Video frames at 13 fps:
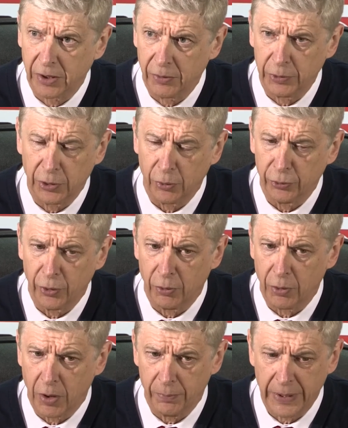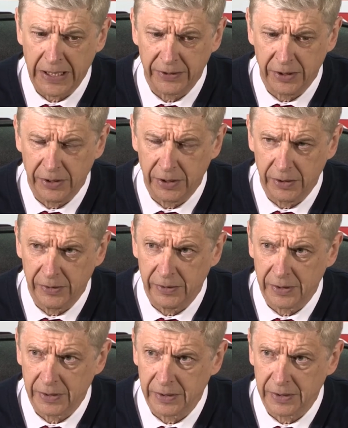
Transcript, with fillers: uh, we don't know how bad it is.